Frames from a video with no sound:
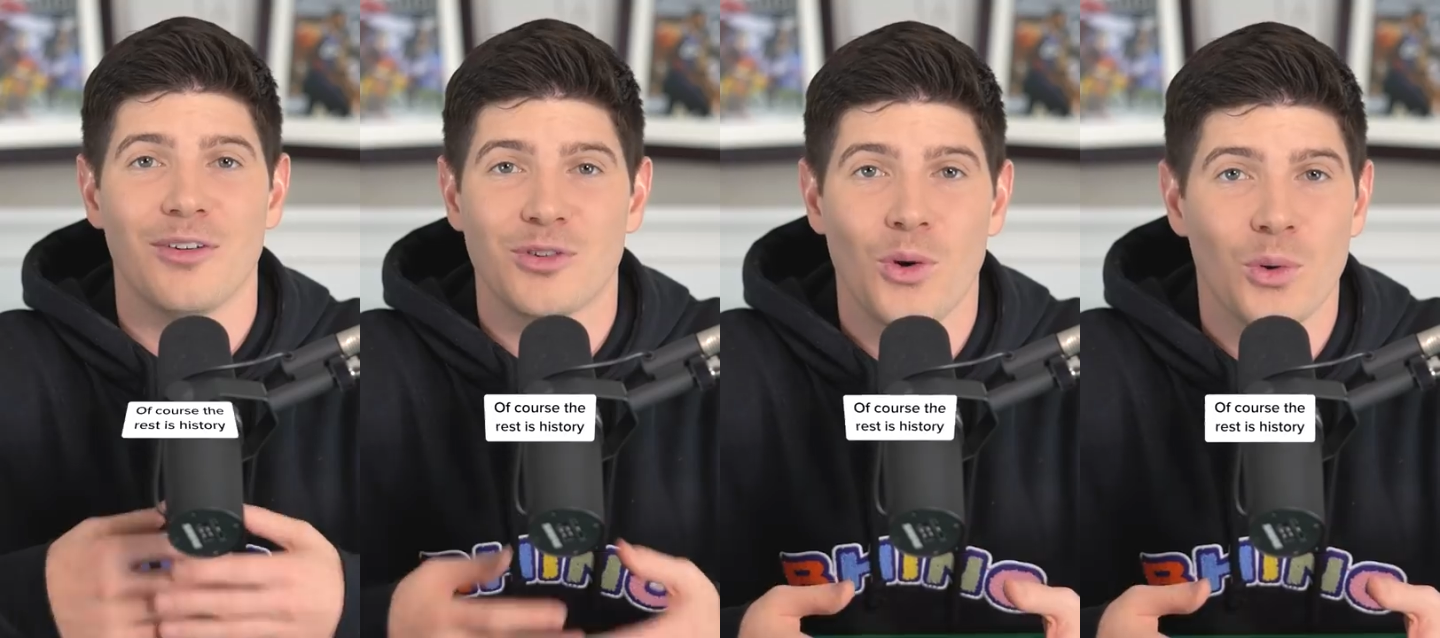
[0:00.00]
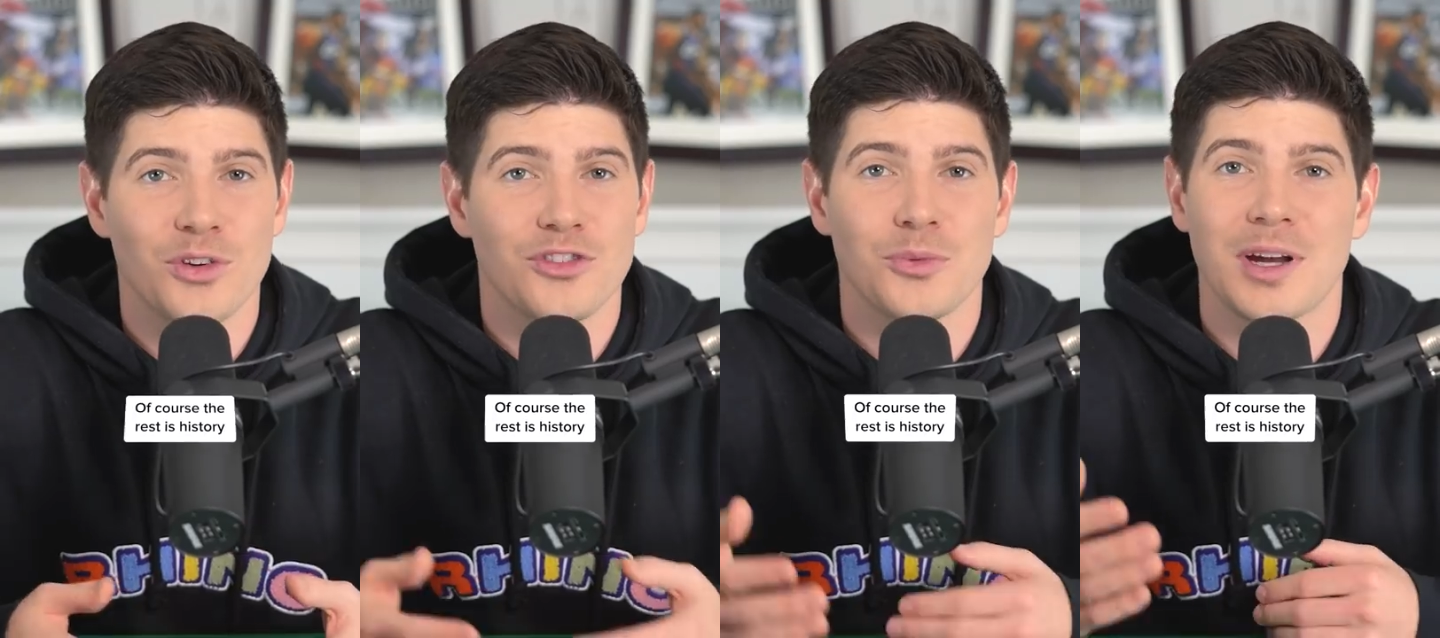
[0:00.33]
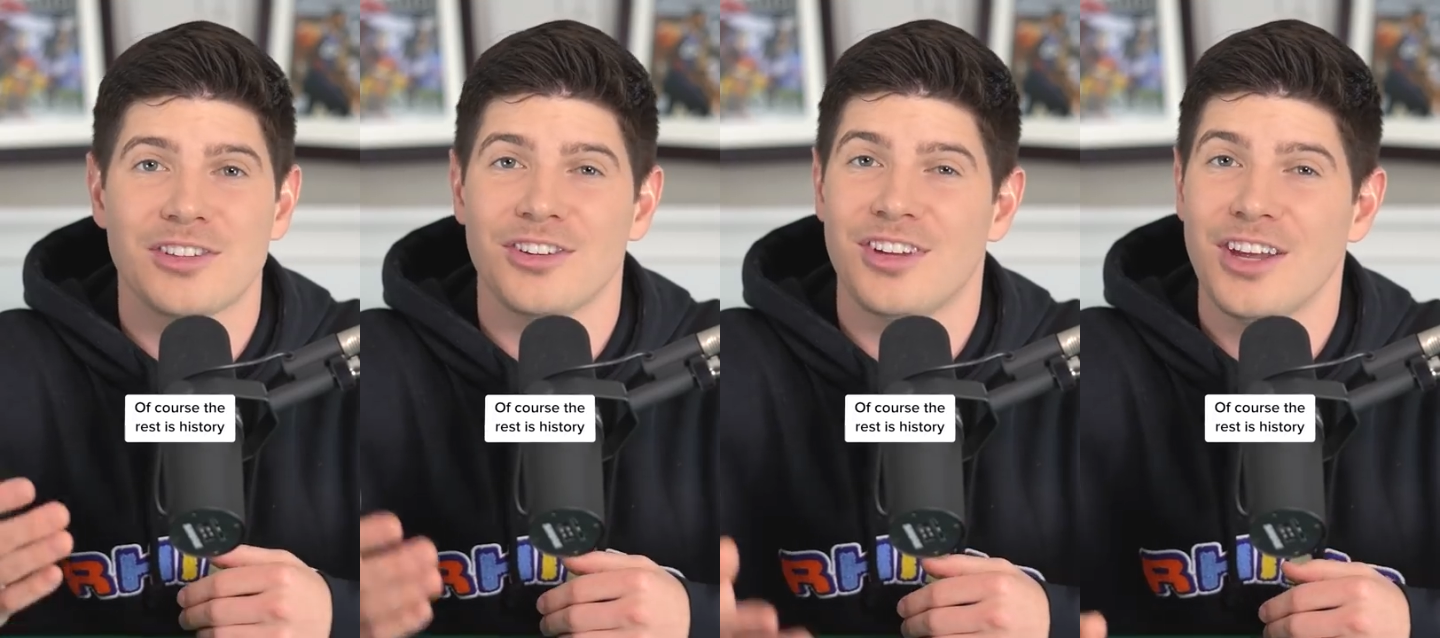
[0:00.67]
Of course, the
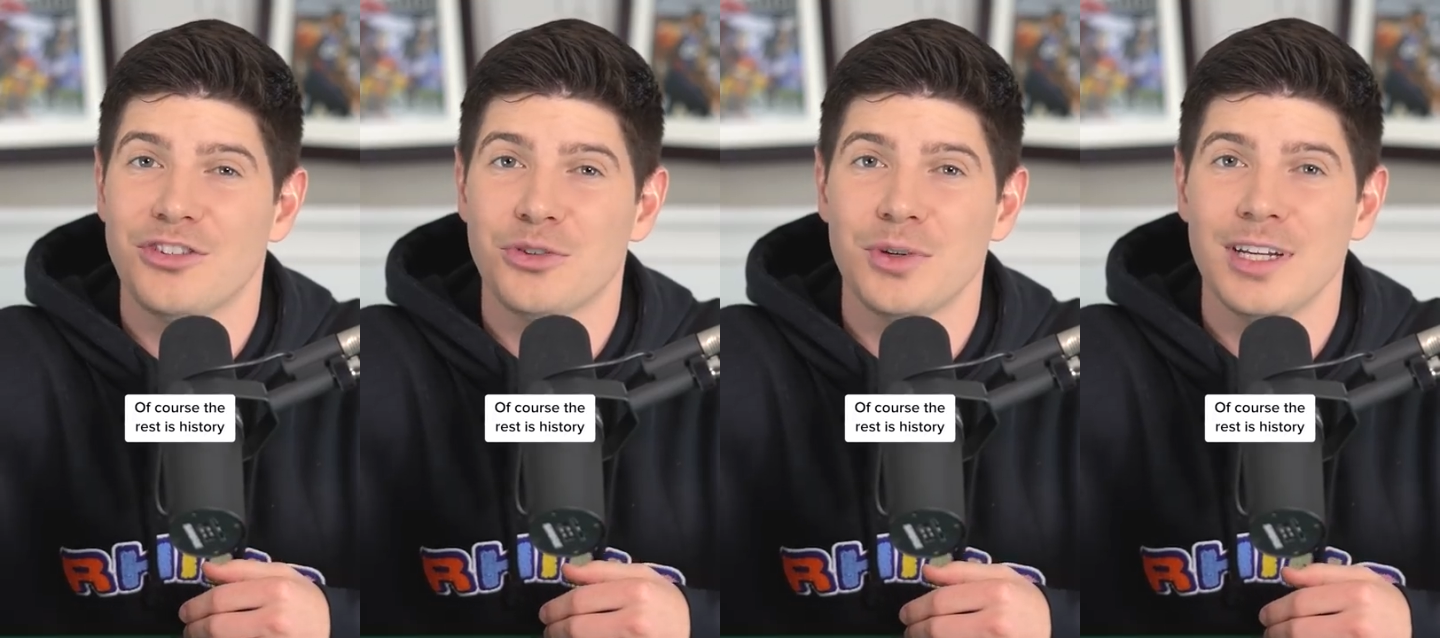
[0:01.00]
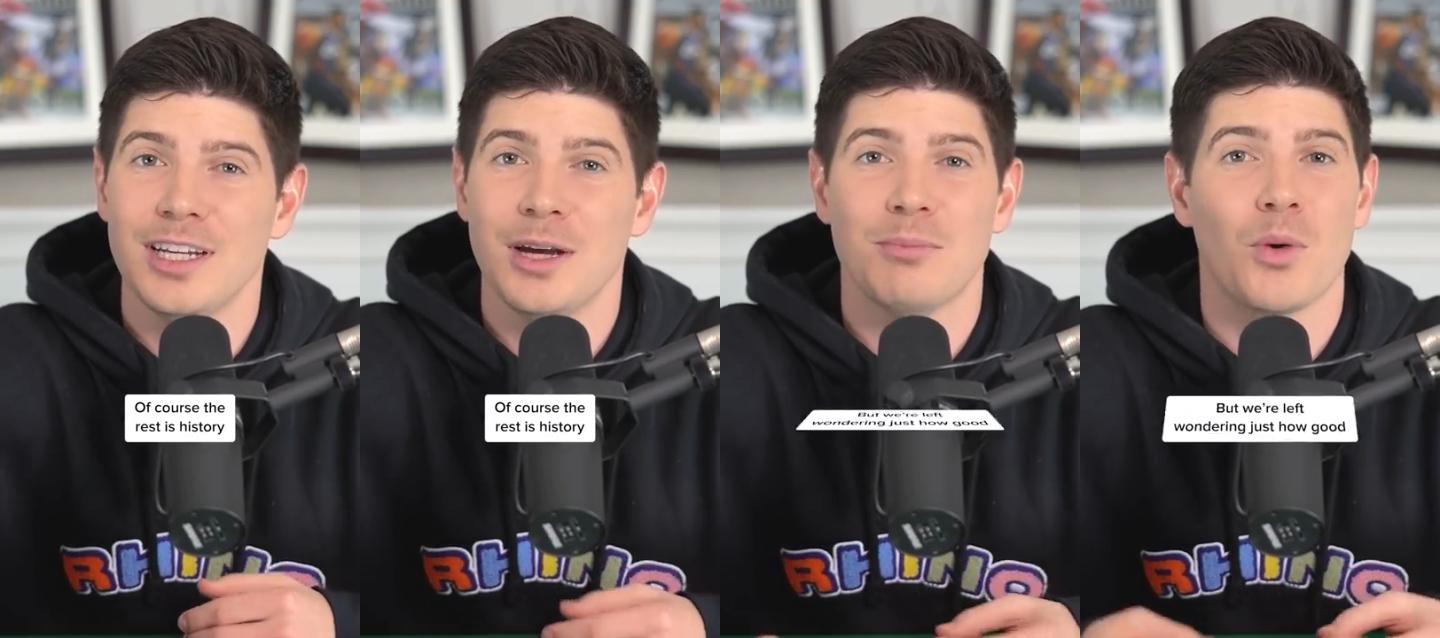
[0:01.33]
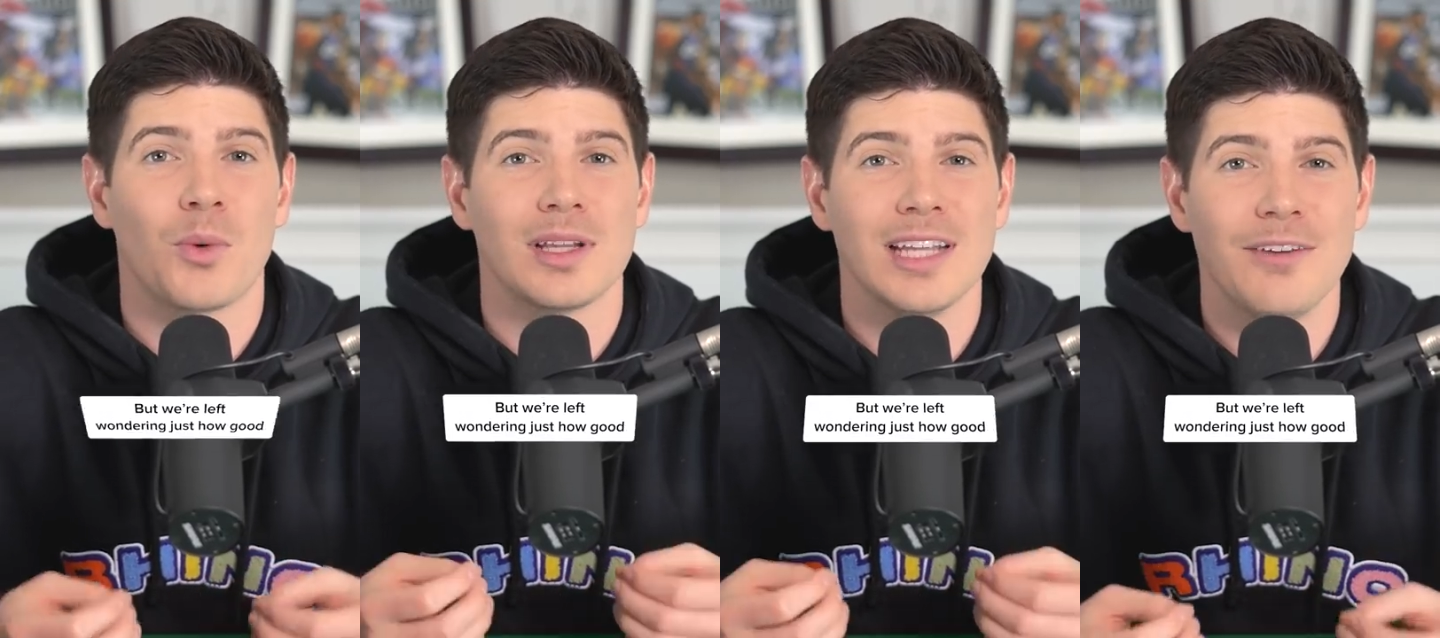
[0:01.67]
rest is history,
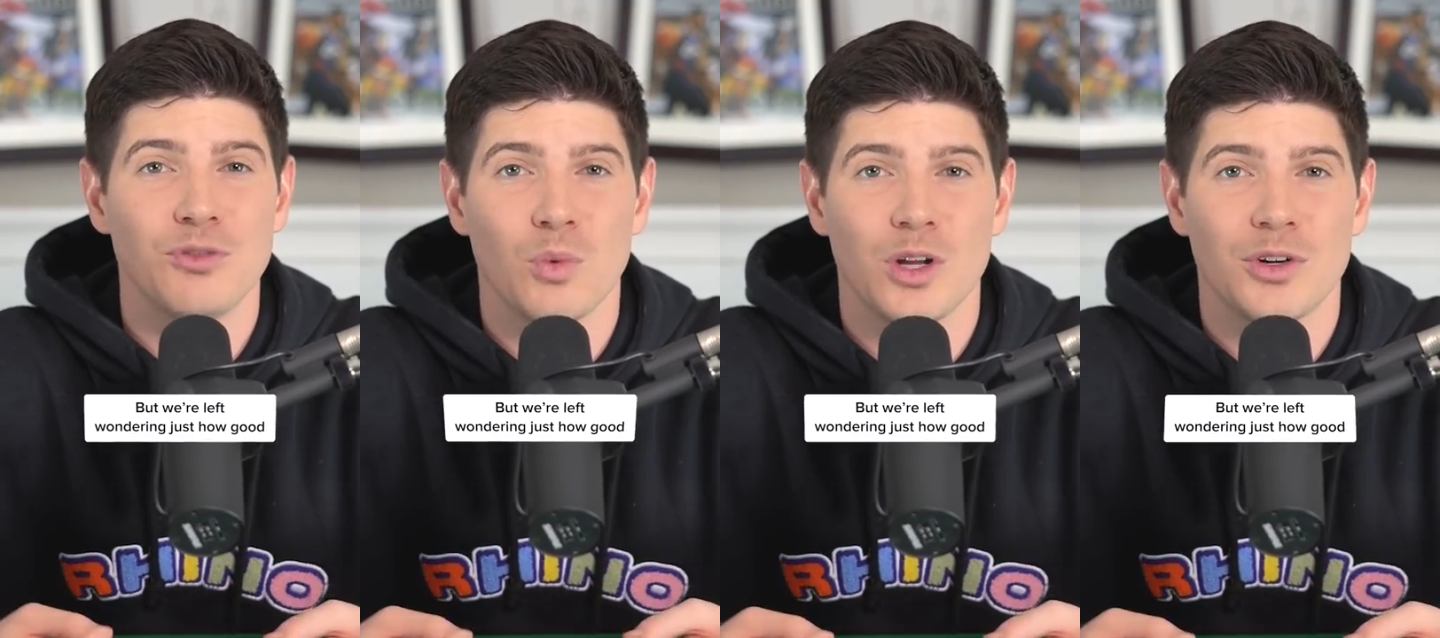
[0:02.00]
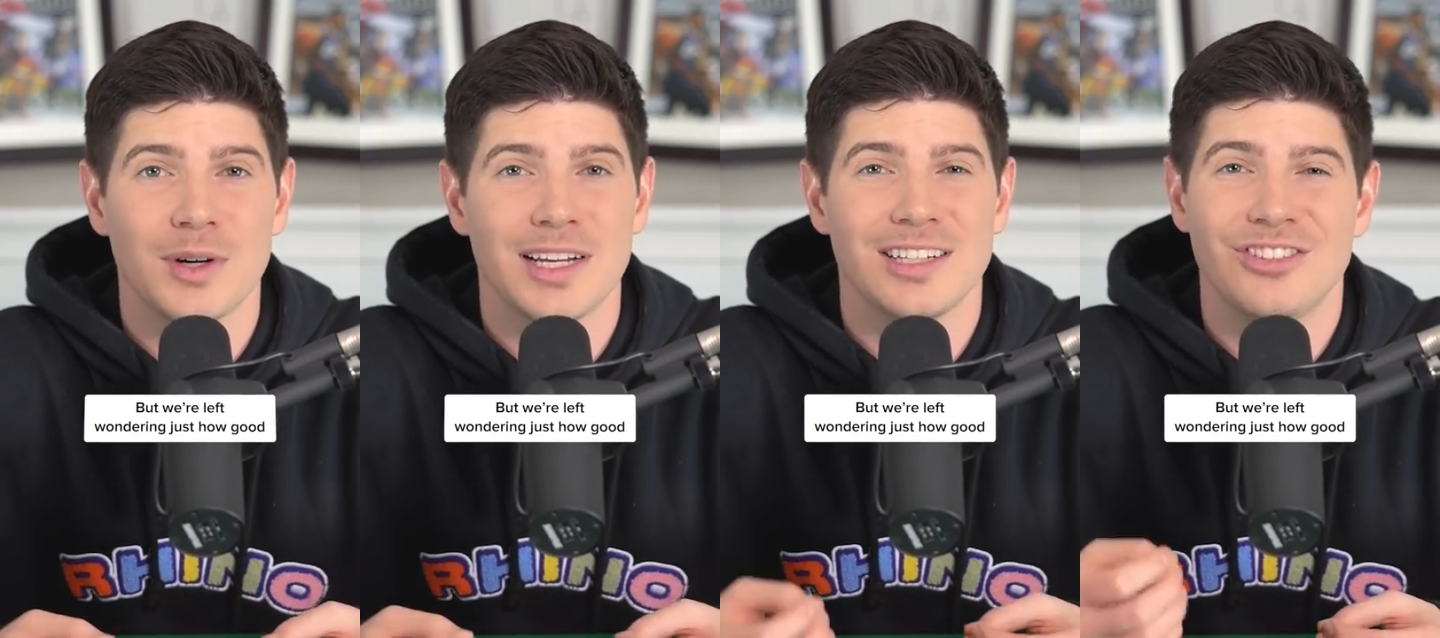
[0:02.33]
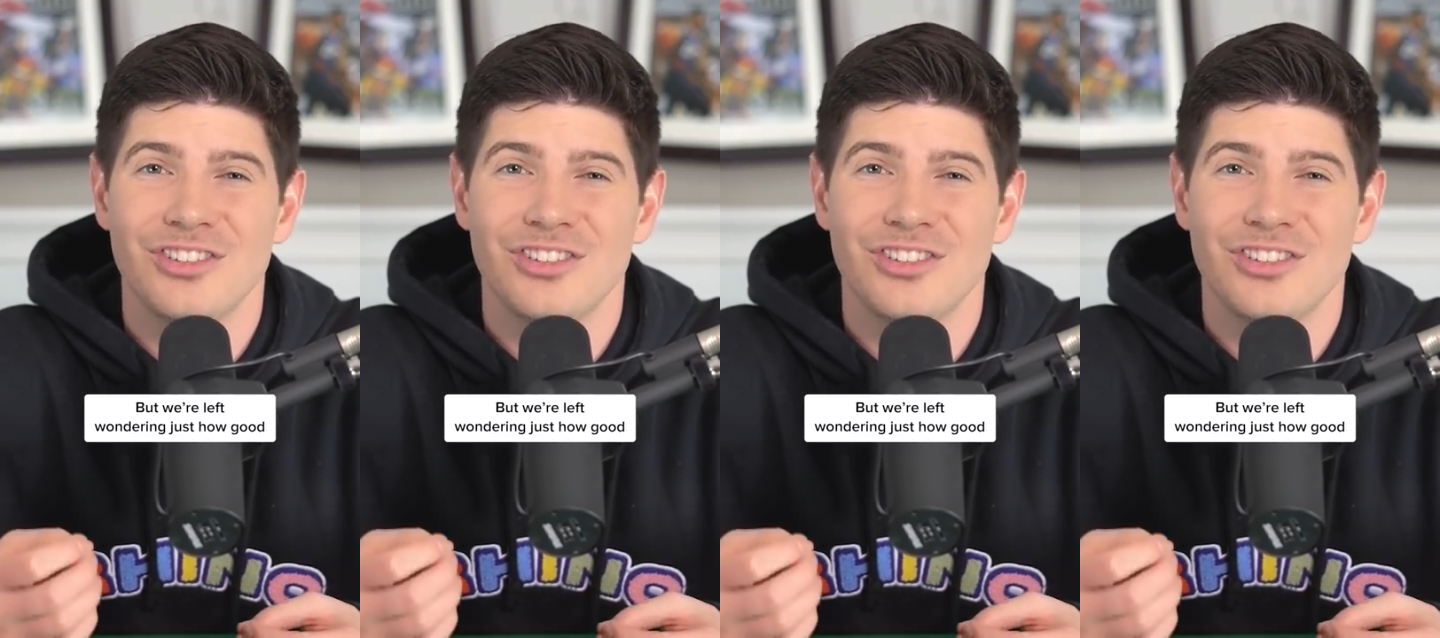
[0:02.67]
but we're left wondering